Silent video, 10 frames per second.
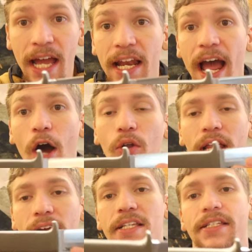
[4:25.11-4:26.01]
Now,
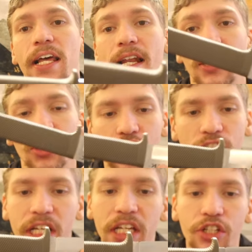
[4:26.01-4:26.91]
like I said,
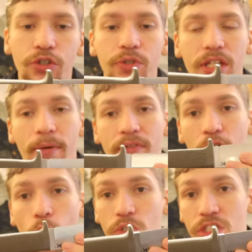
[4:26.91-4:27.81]
digging into some of the
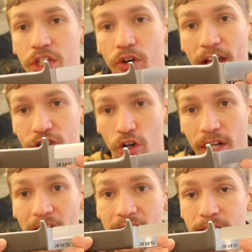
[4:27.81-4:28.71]
Cold Steel SRK